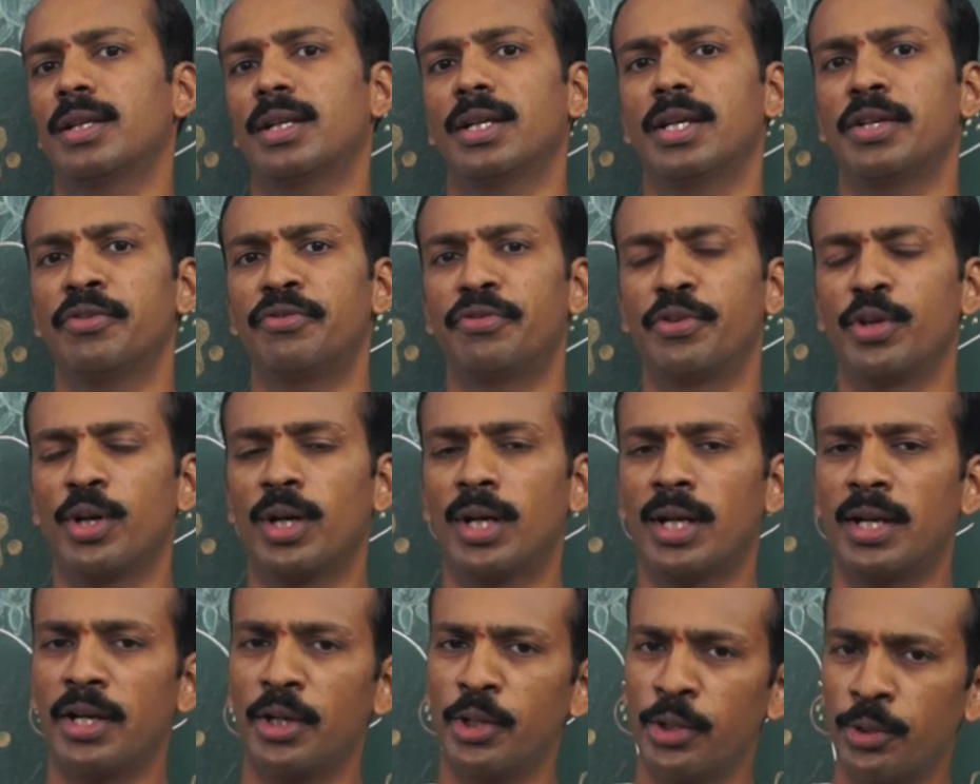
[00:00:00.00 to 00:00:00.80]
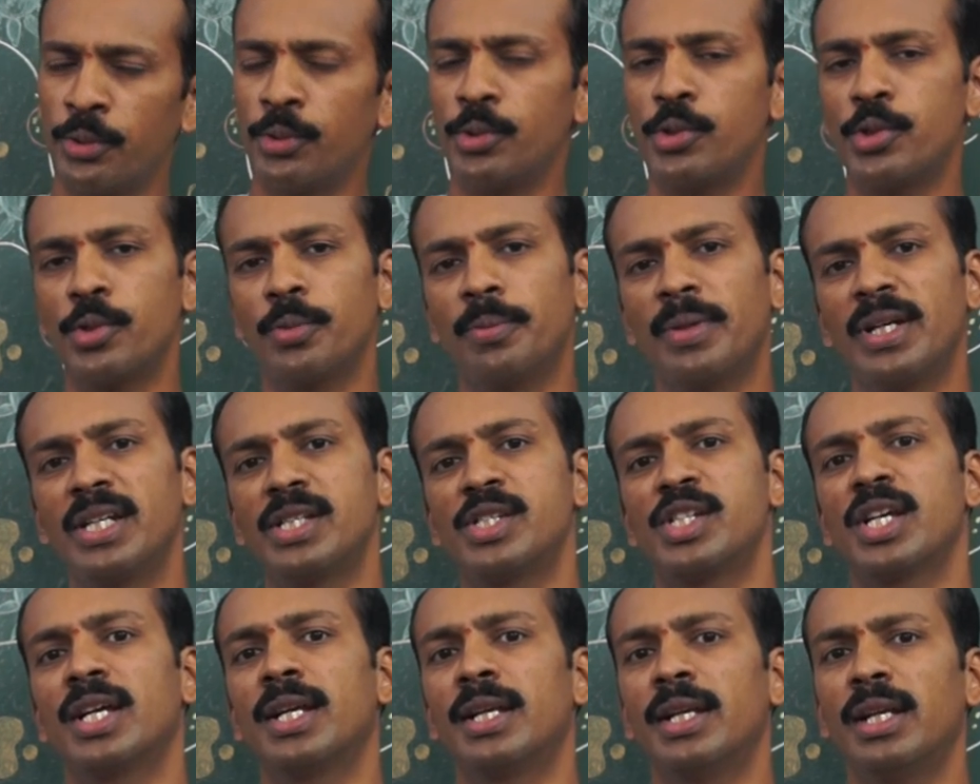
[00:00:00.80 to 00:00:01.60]
If you are new to my
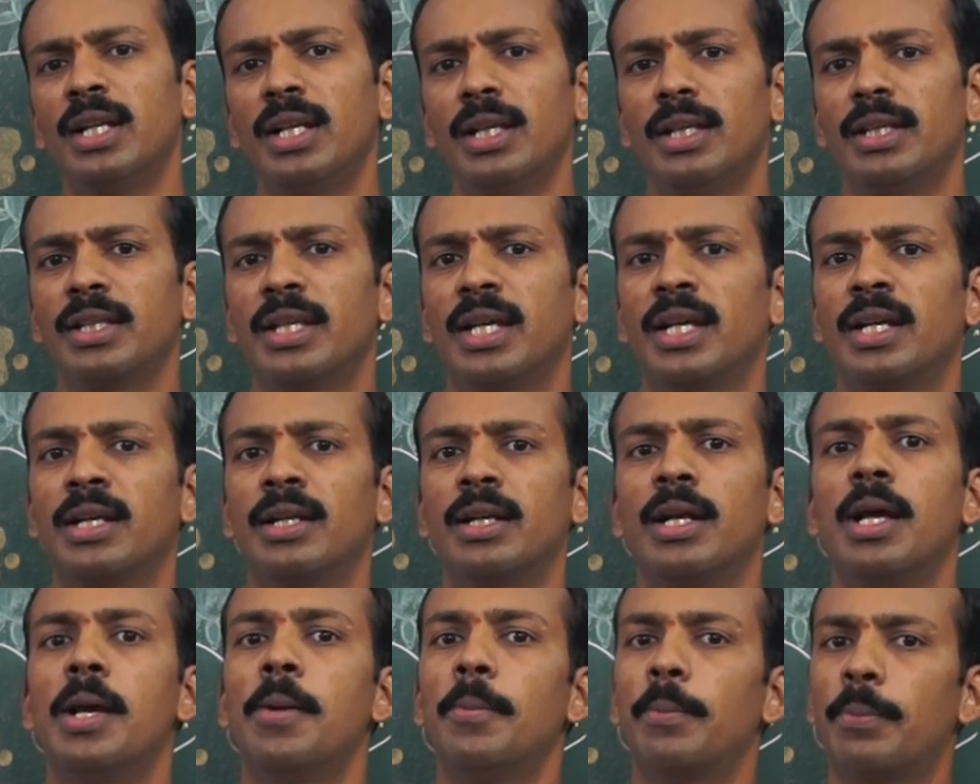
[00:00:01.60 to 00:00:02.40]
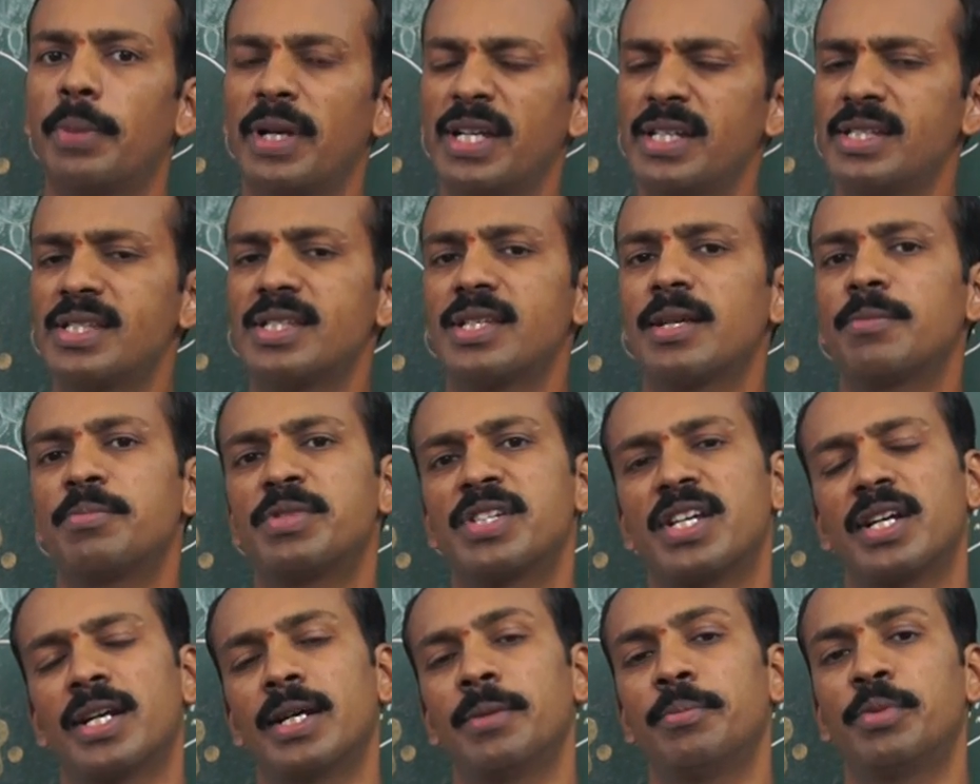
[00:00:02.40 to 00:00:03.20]
channel, then please
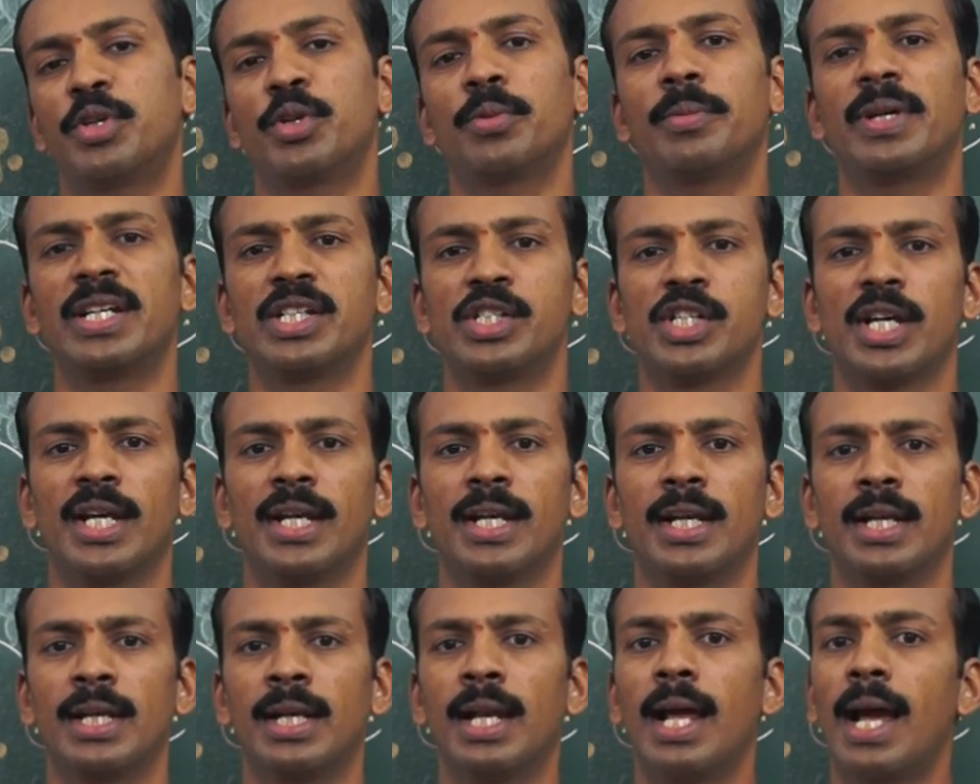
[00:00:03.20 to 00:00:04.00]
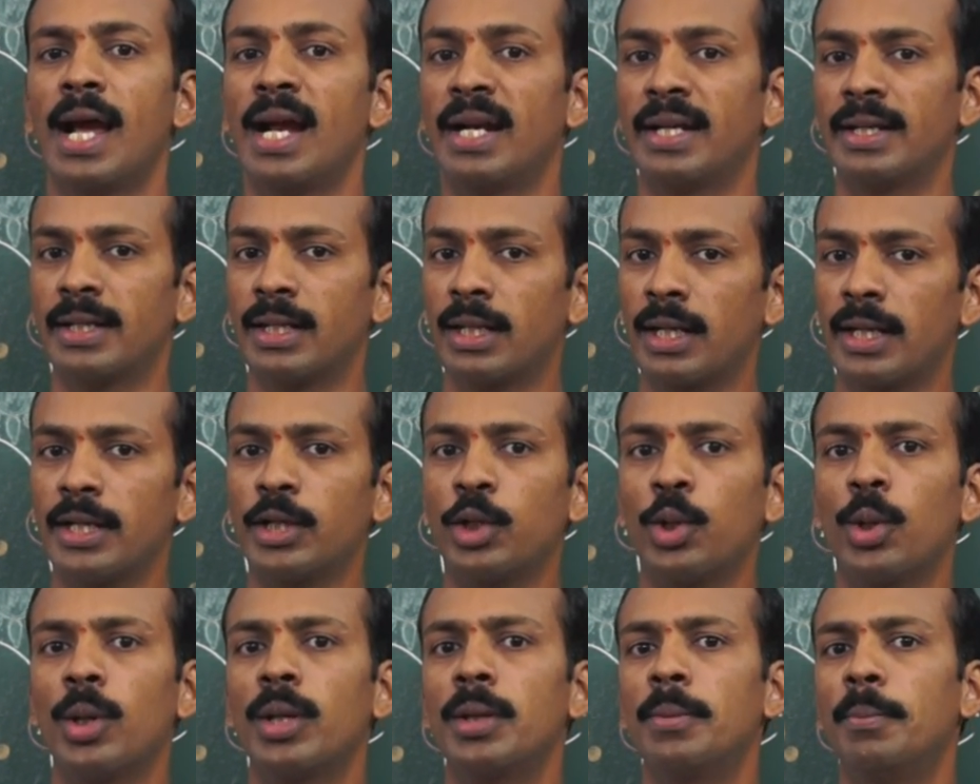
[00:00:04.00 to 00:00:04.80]
subscribe to my channel and
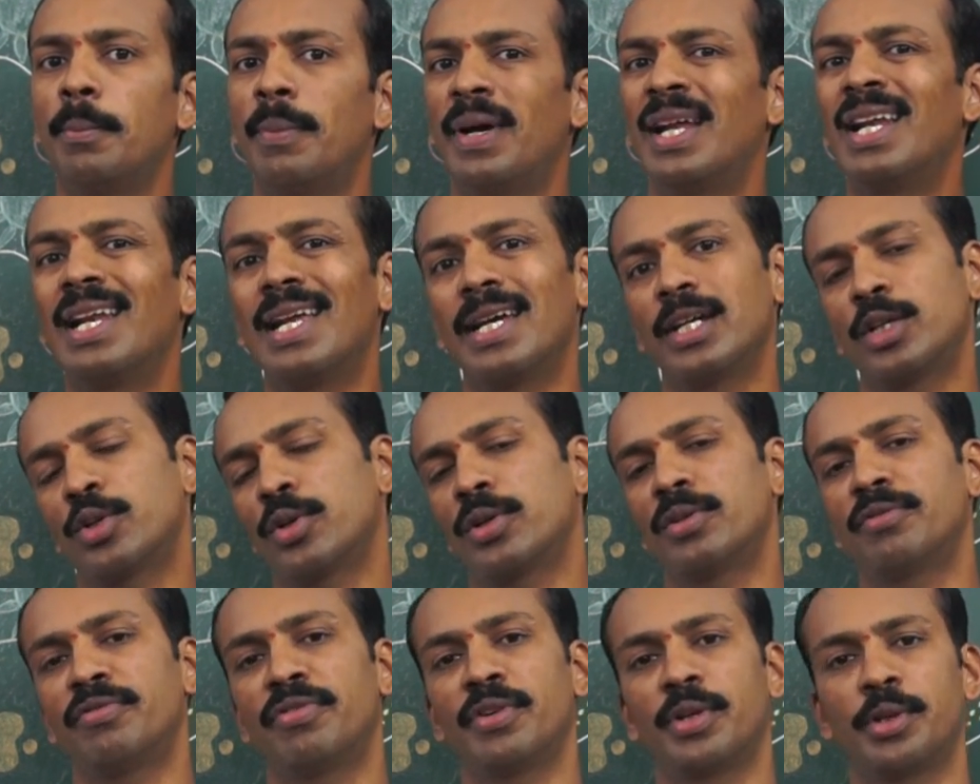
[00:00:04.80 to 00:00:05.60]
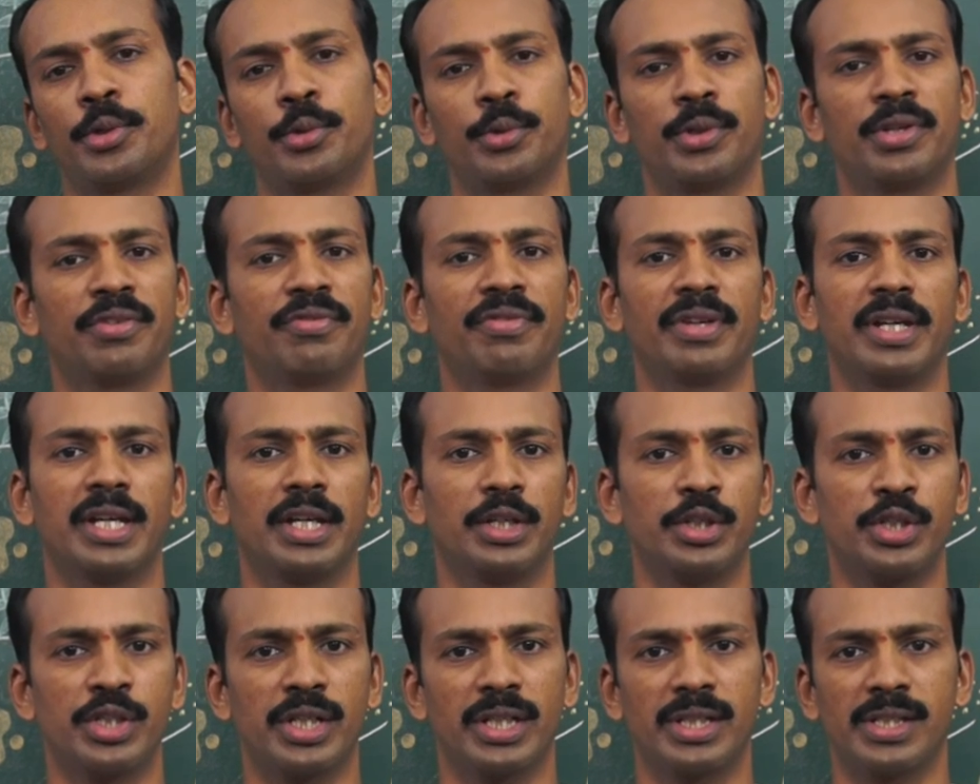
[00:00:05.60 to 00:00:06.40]
click on bell icon for
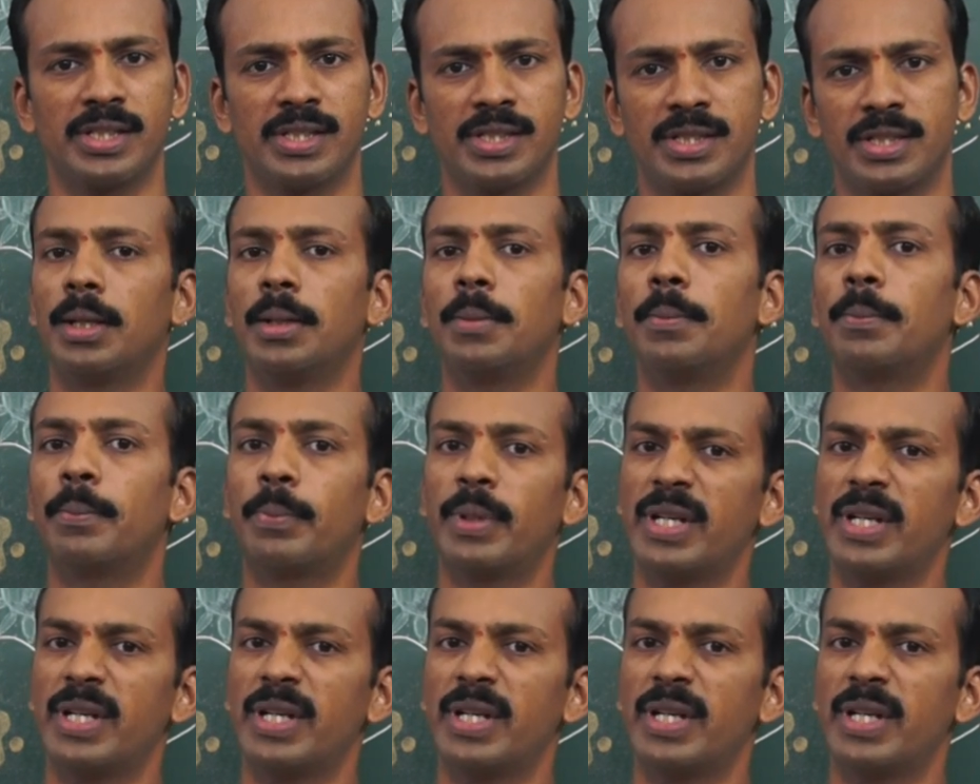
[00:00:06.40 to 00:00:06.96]
notifications.